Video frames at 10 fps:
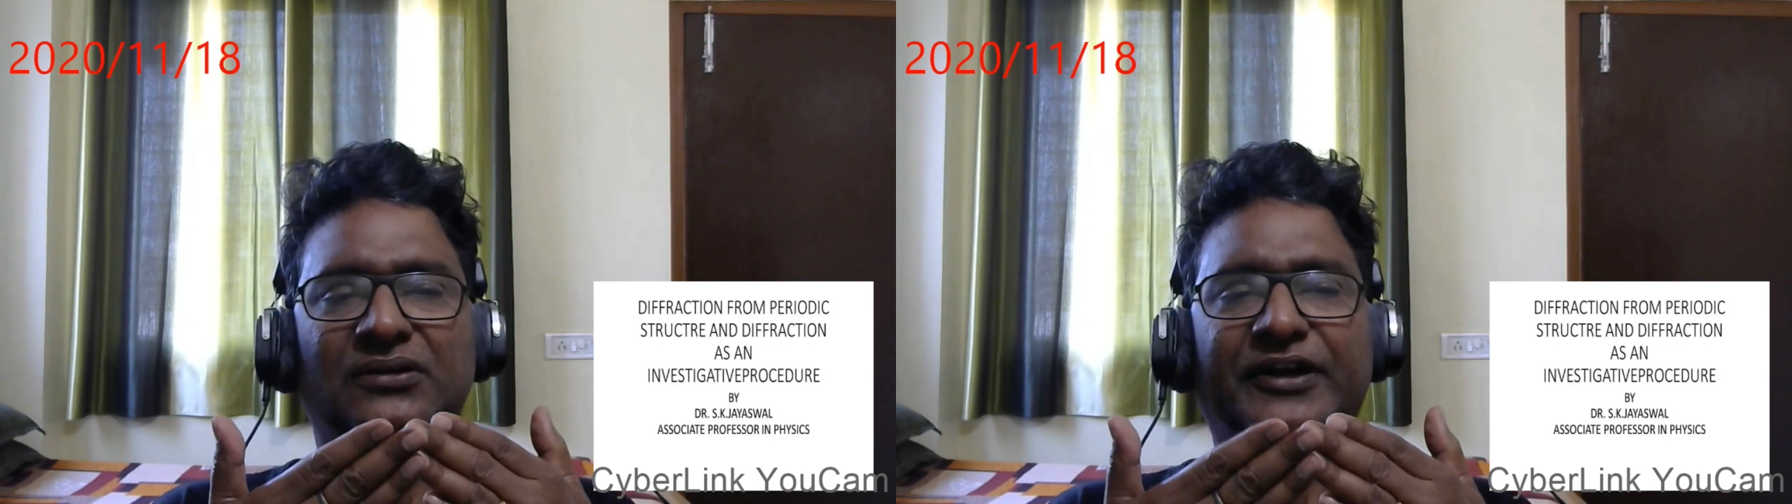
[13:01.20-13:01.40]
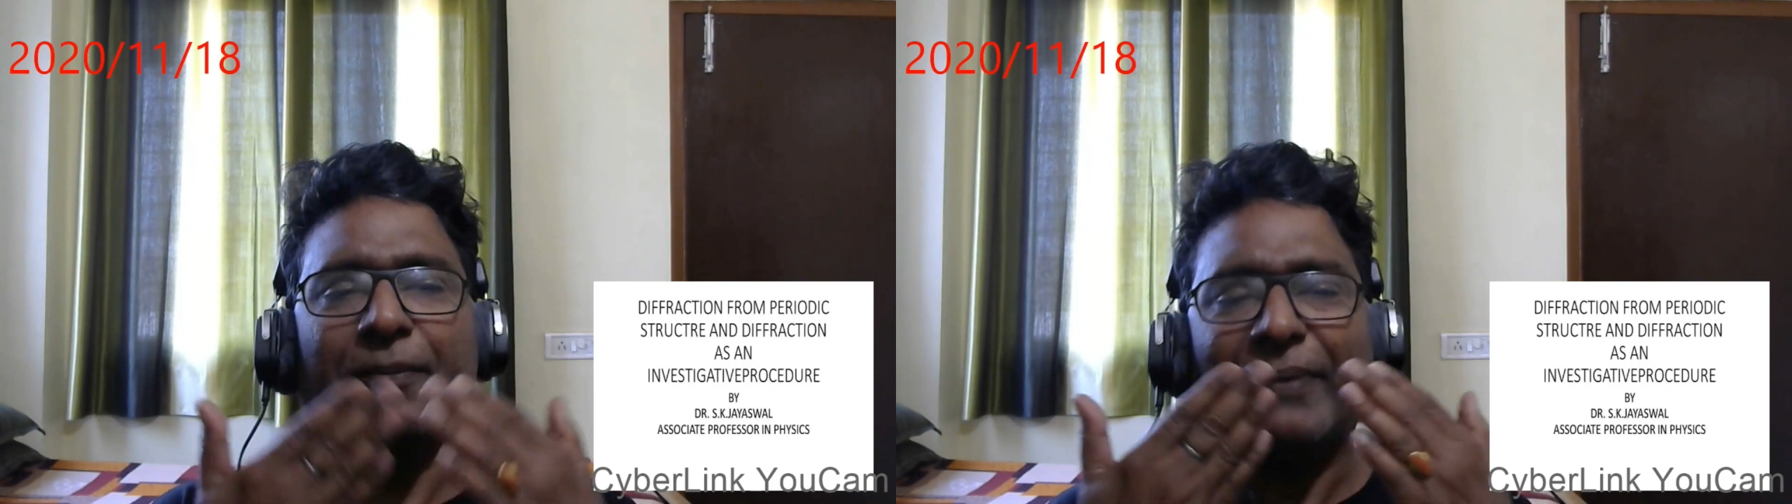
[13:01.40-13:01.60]

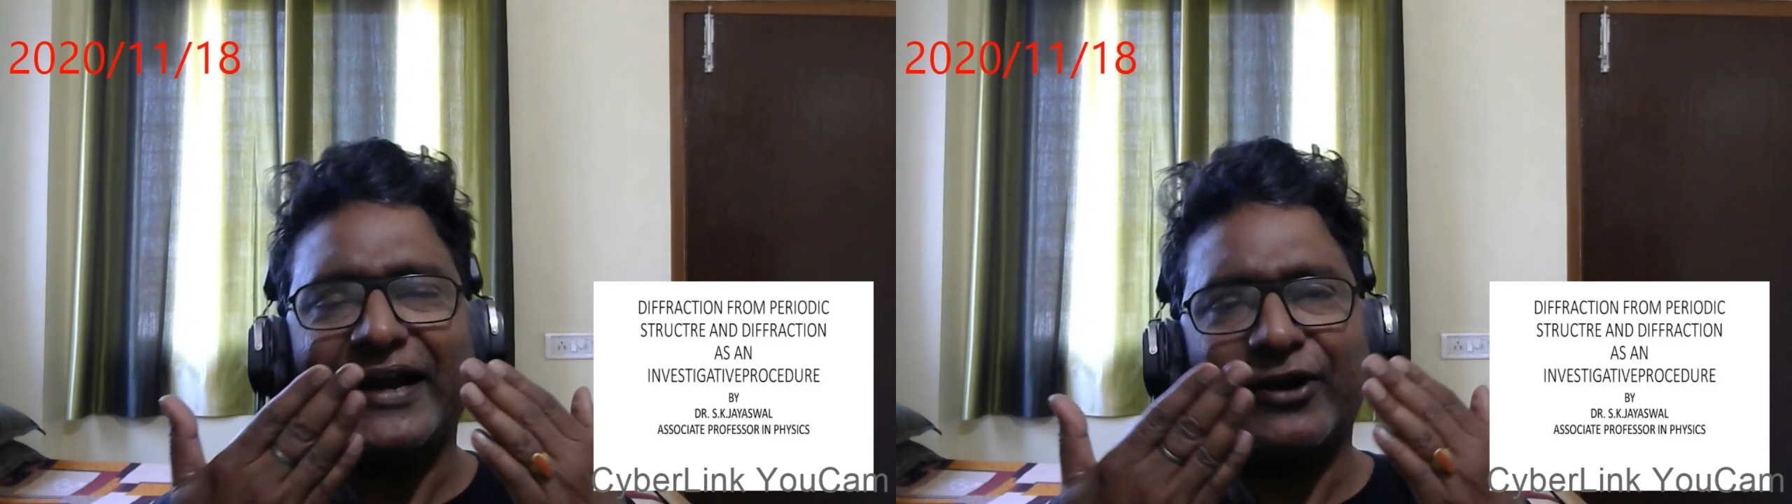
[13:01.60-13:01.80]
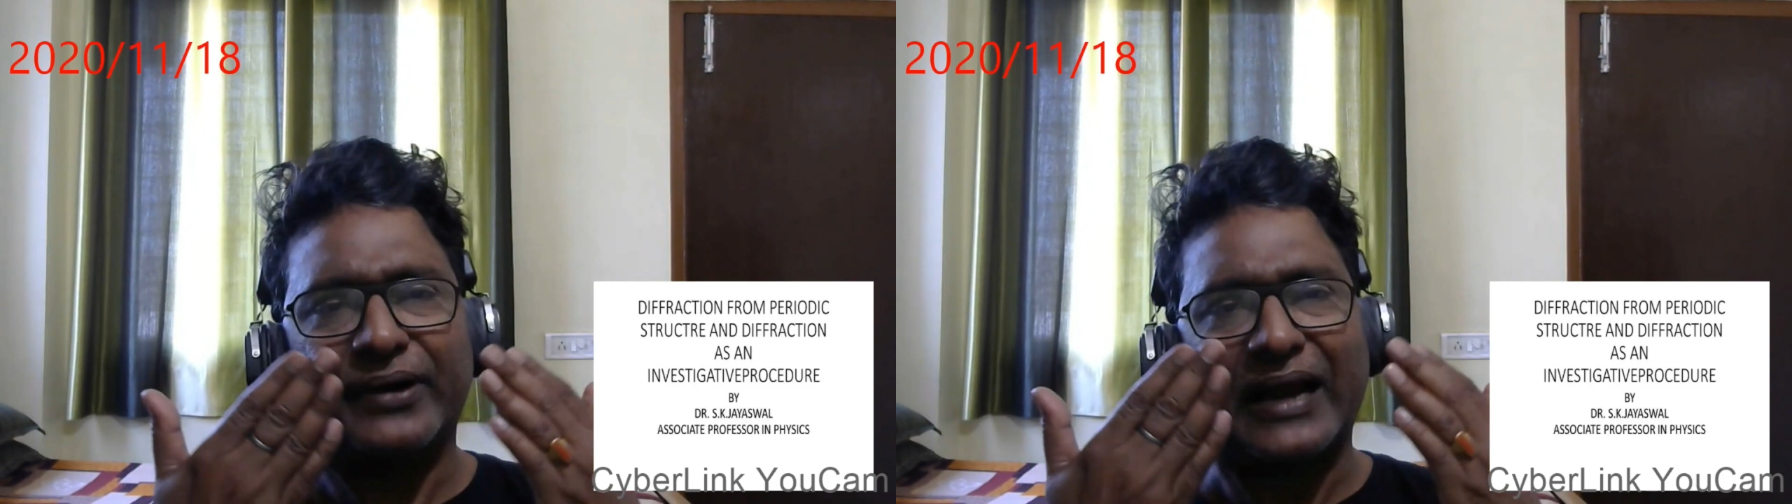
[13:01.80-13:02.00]

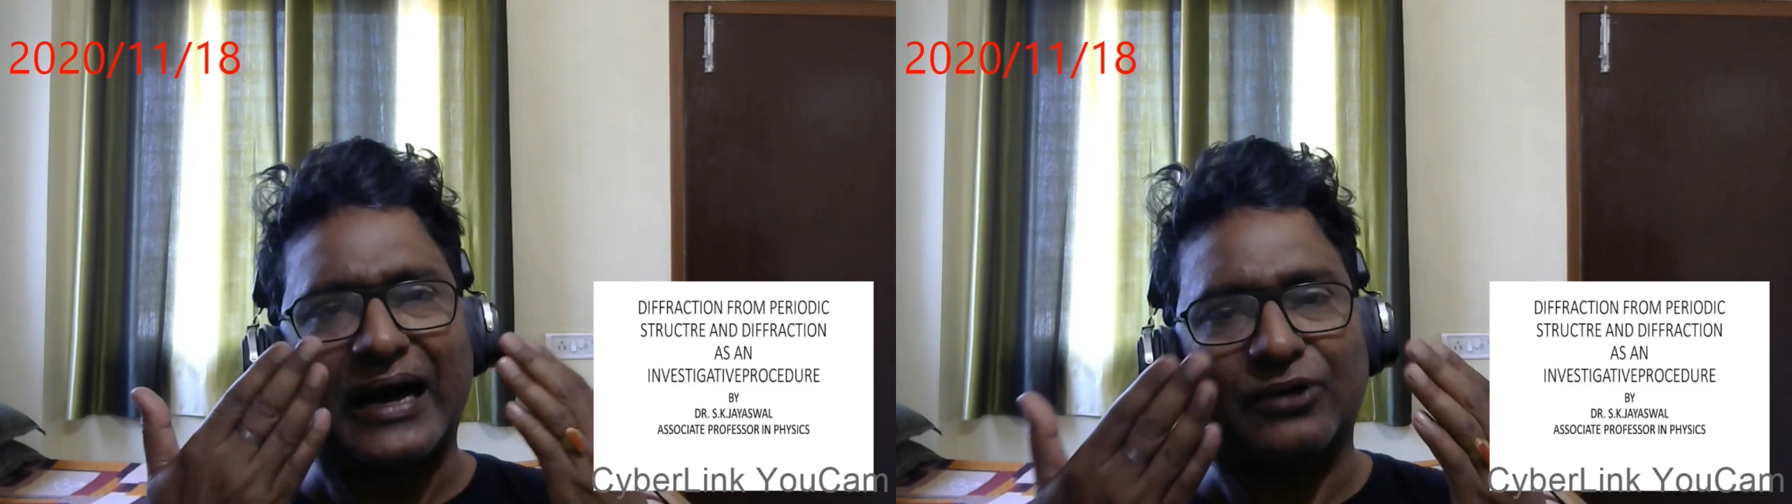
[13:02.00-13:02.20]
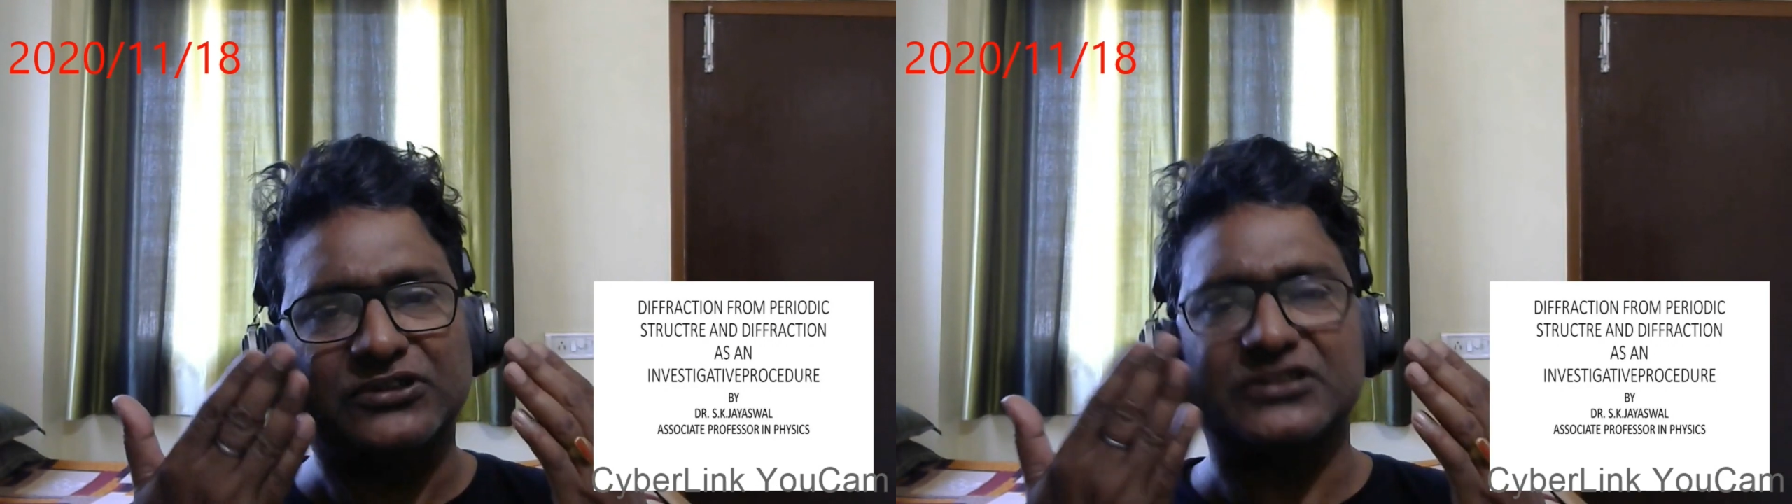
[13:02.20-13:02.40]
depending on how the